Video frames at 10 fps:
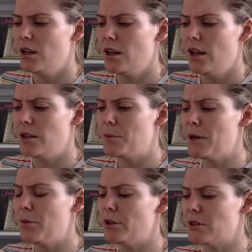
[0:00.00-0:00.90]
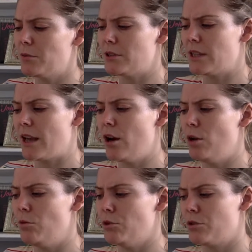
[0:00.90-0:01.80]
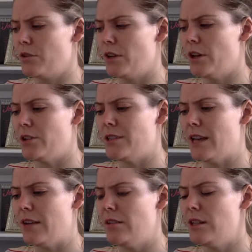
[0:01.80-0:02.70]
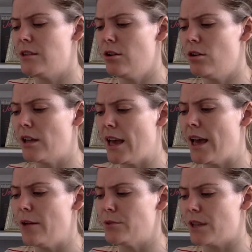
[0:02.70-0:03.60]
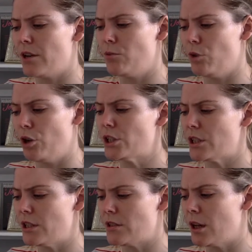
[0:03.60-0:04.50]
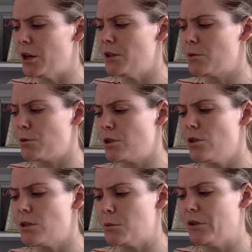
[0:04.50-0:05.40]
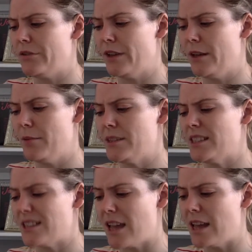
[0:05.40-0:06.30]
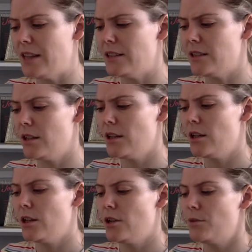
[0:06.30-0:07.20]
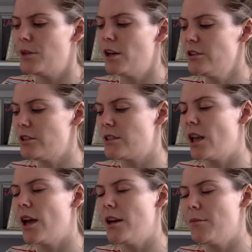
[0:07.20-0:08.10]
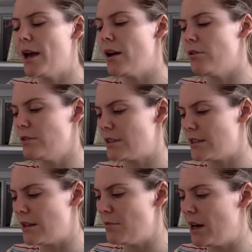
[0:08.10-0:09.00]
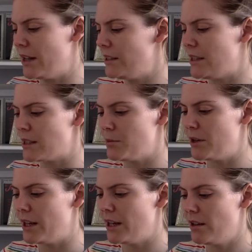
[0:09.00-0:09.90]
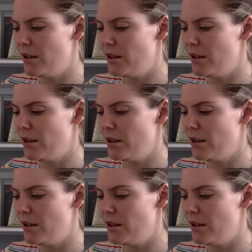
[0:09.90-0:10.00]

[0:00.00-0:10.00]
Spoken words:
It had been impossible to get hot water at the hotel. His long hair was unwashed, his clothes were too small for him and stained. "We can't just turn him out," said Maya desperately.